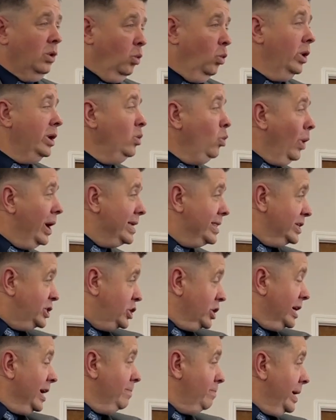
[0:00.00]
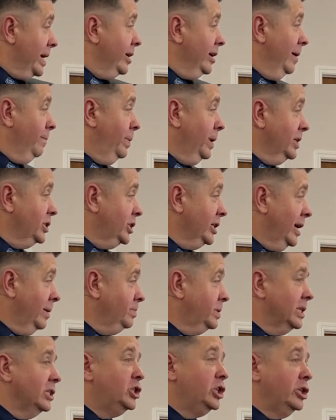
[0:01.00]
one way that you get better at push
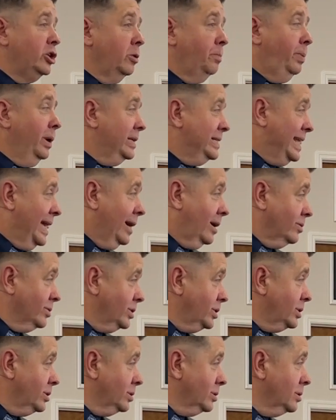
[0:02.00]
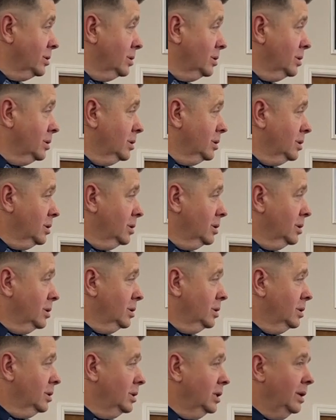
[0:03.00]
ups is you do put downs.
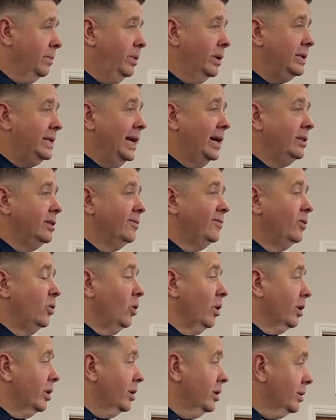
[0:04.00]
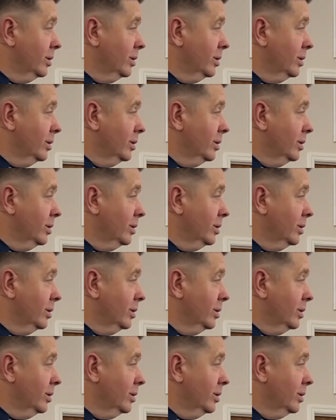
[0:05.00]
You put down the fork.